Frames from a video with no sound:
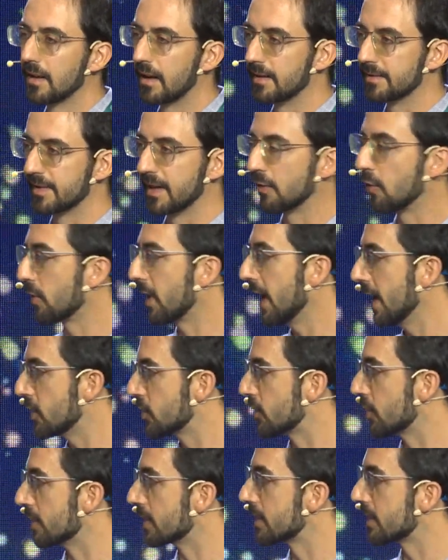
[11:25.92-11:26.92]
the
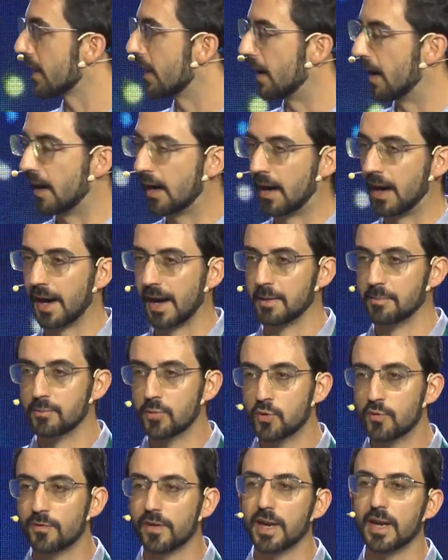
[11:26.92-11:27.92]
locations and
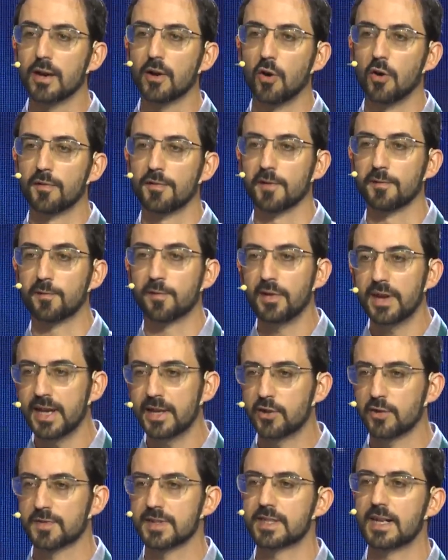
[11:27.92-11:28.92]
moving of a
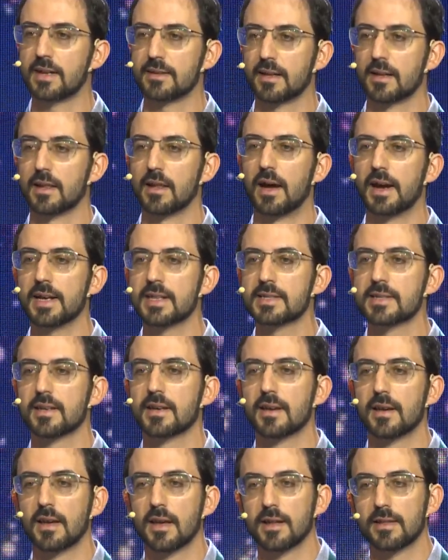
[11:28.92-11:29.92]
fleet of satellites
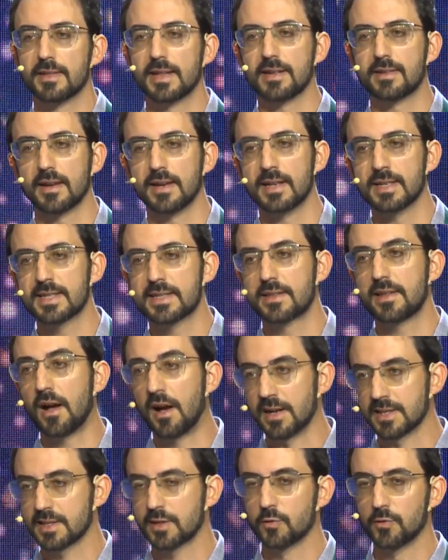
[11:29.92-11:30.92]
that is
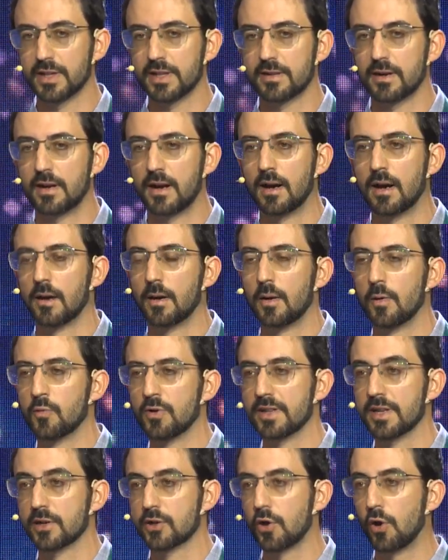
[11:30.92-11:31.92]
tasked with
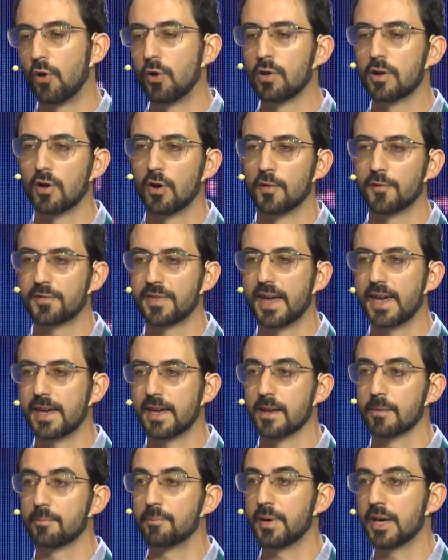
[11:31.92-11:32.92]
the goal of
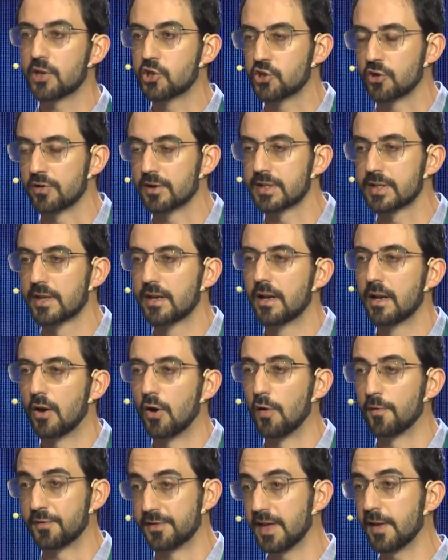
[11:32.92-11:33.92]
taking pictures
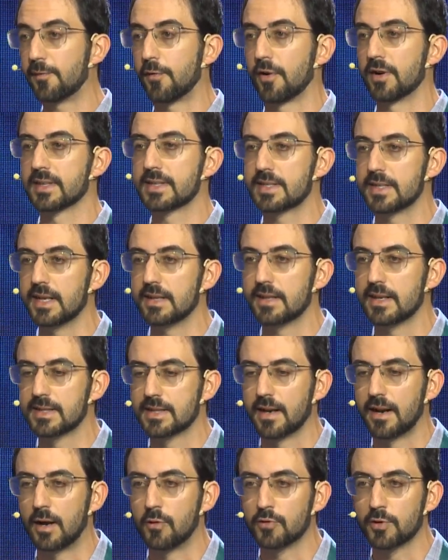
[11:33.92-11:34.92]
of different cities
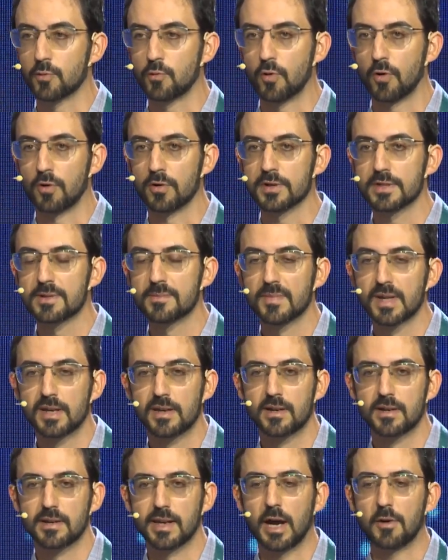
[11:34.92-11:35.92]
around the world.
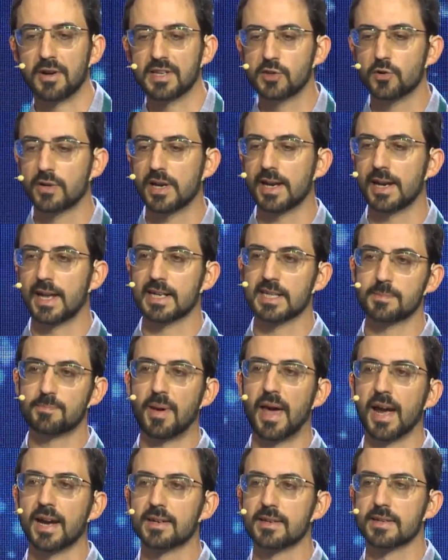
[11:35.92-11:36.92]
Now, as you can
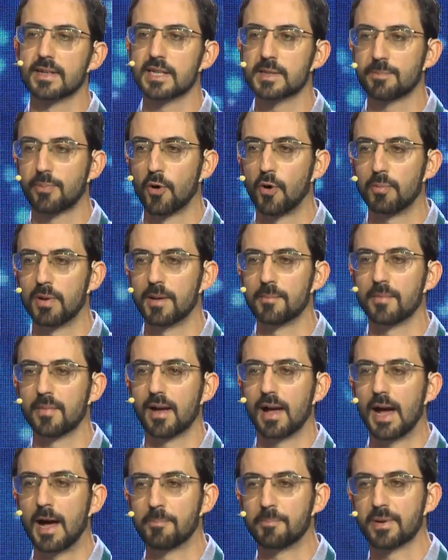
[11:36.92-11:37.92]
expect, this problem
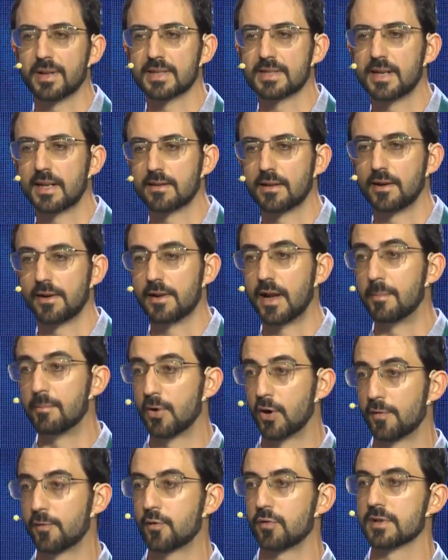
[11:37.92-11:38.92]
happens under a
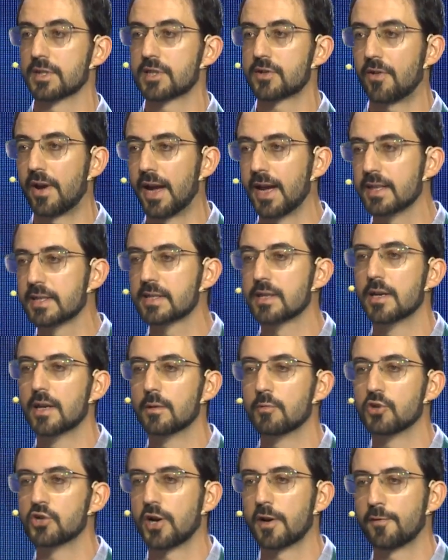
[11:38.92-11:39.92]
number of constraints,
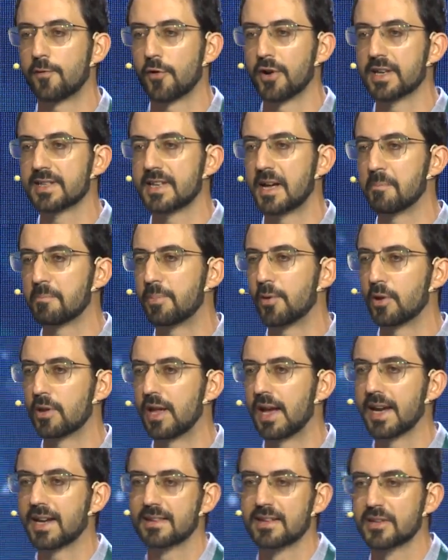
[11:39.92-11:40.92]
which are, for example,
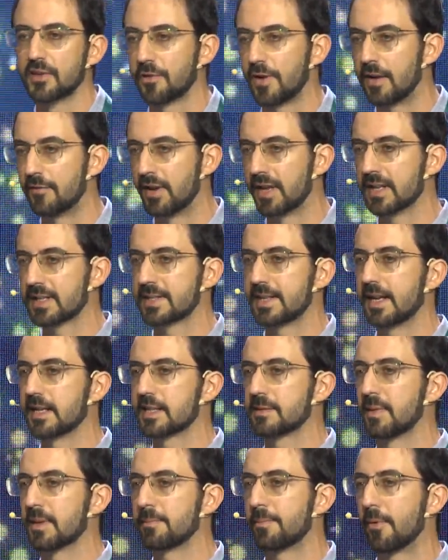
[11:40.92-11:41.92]
like the traveling
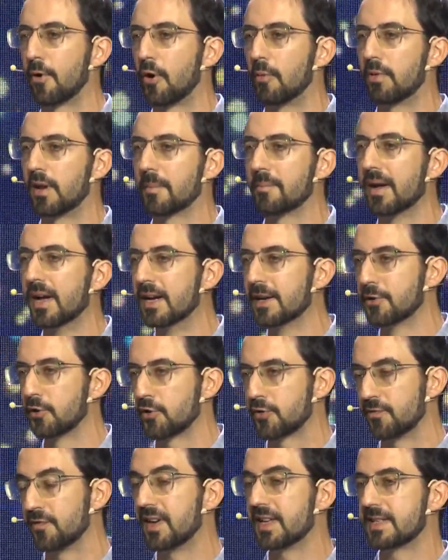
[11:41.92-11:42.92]
salesman problem,
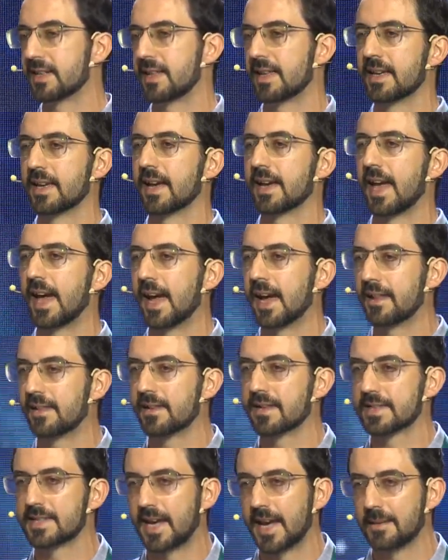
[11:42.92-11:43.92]
not visiting again
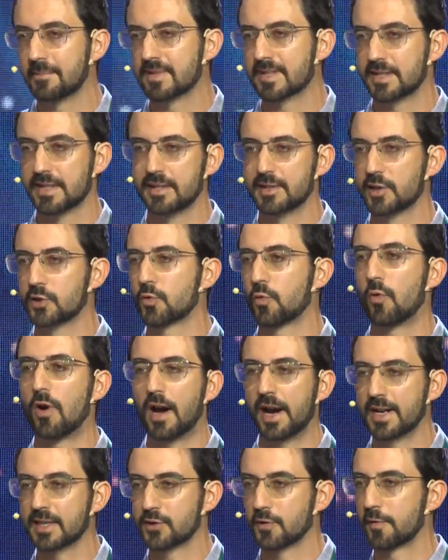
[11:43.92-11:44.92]
the same city
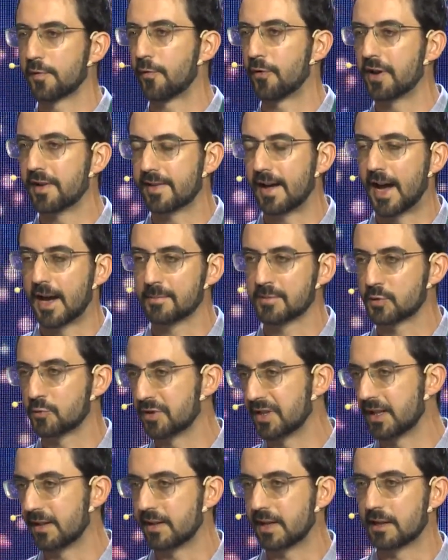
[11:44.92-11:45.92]
twice or 3 times
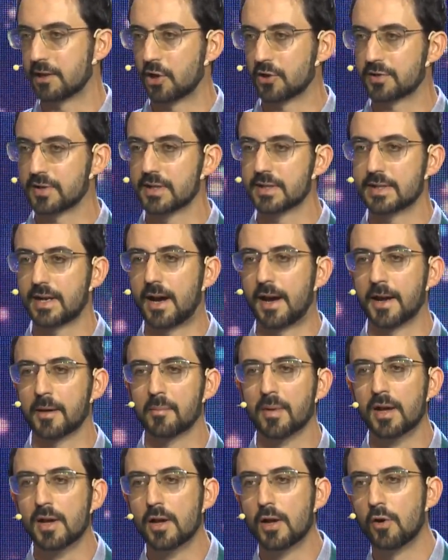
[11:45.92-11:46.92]
within the allotted
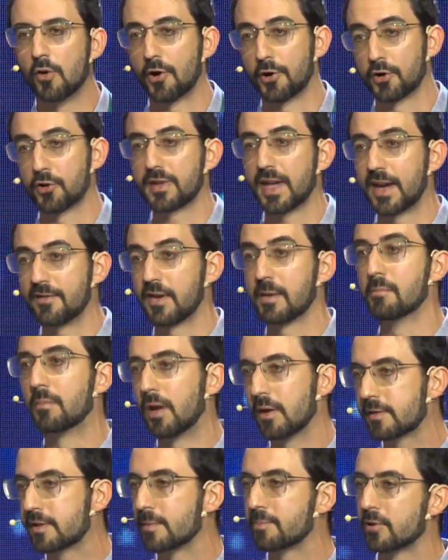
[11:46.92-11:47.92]
time, or not having
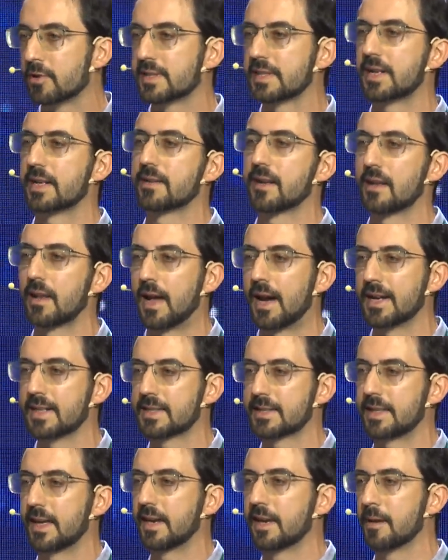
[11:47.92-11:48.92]
multiple
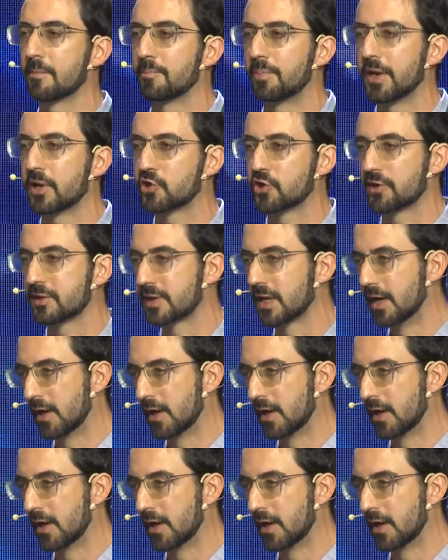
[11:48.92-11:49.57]
satellites taking pictures